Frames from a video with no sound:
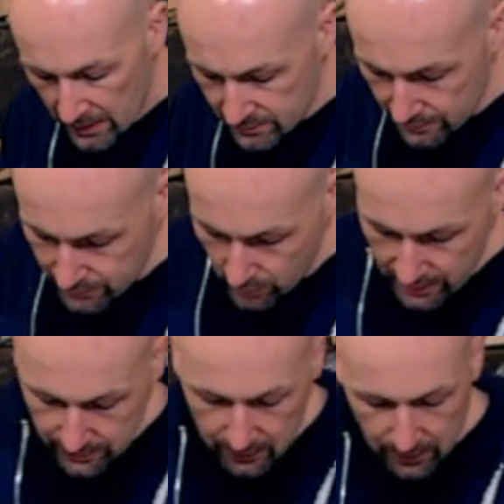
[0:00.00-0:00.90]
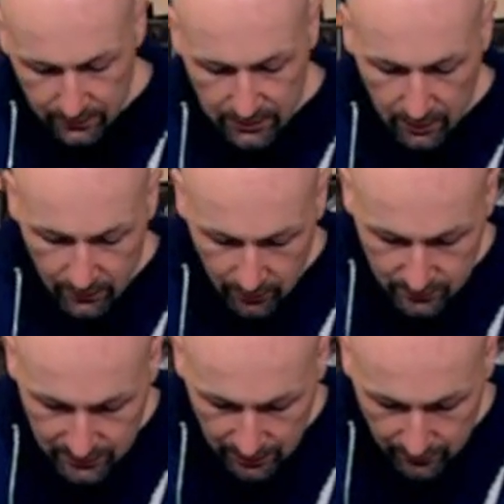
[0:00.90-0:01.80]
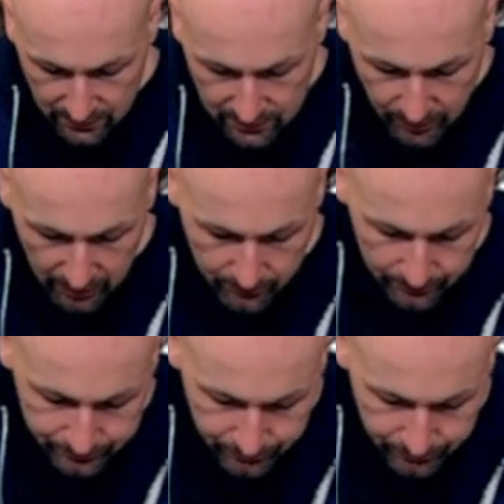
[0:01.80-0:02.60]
So let's go ahead and cut this, the other side of this pin.